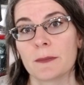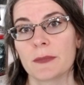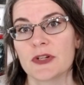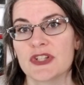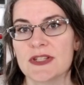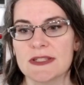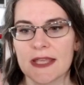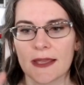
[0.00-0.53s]
but
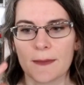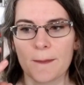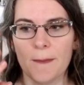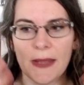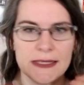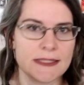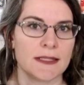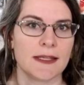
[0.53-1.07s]
she's like
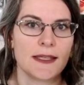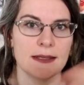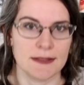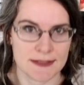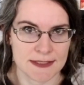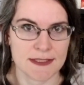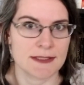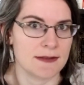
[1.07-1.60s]
mentally
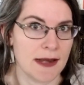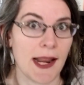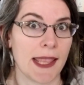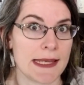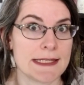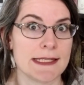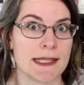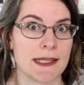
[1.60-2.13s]

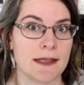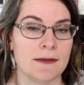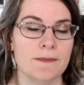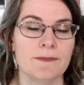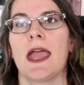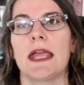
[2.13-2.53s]
19.